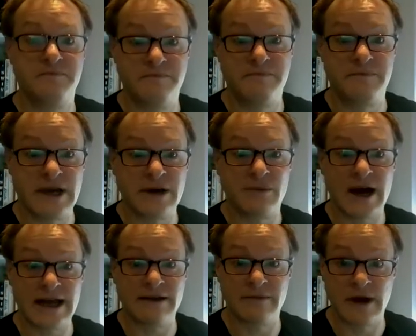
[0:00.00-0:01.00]
be
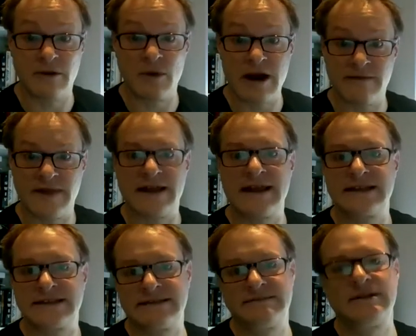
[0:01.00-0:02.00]
aware of that.
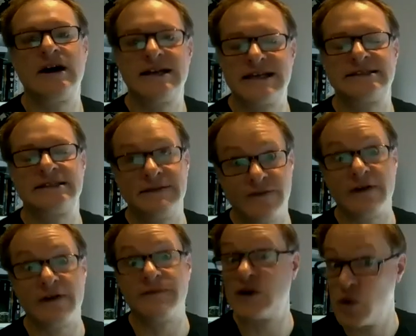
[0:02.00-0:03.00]
That's high density
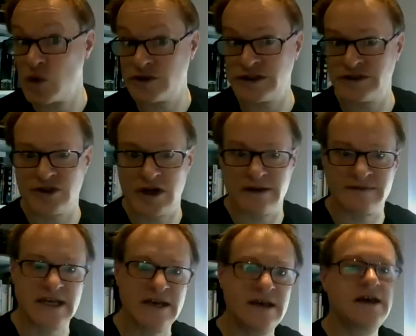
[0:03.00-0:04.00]
5¼ inch drive.
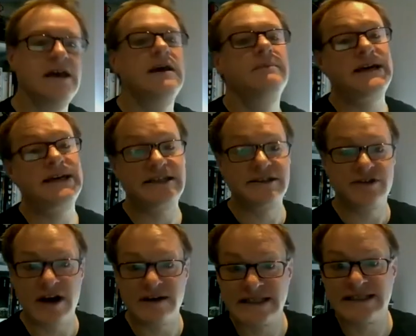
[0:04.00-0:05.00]
PC
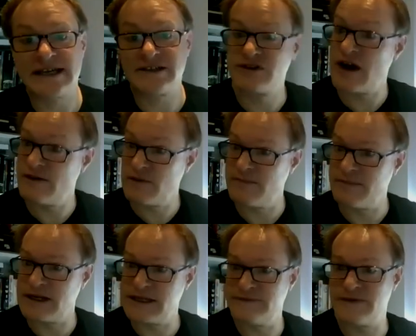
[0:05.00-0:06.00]
drives are set to drive 1
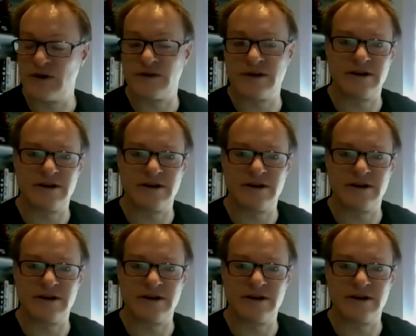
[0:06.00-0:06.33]
by default. There are a